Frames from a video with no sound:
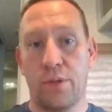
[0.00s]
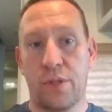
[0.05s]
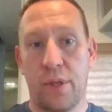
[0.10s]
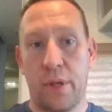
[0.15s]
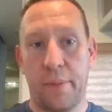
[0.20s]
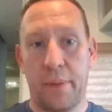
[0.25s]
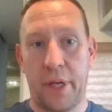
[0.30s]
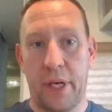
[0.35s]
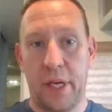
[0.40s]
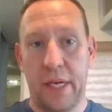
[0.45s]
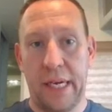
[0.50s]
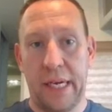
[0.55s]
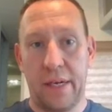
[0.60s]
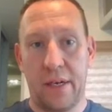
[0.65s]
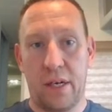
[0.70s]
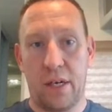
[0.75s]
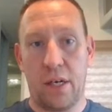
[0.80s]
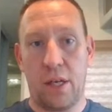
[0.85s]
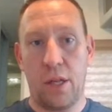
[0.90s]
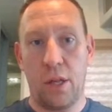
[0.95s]
So I'm gonna
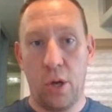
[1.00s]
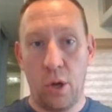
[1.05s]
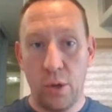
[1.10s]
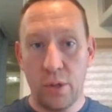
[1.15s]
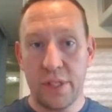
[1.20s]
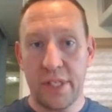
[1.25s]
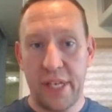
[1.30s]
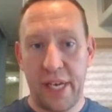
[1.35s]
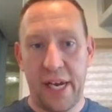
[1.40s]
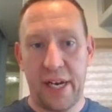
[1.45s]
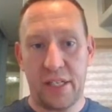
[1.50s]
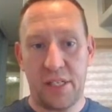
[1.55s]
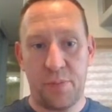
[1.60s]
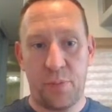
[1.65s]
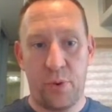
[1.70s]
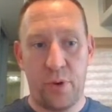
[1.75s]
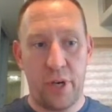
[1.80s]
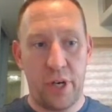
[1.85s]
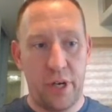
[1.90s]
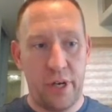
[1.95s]
close the
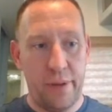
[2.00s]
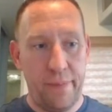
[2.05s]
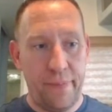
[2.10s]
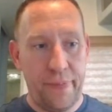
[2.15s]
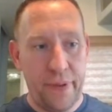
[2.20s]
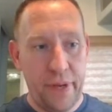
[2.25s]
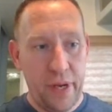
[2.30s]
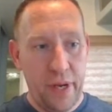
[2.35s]
exporter,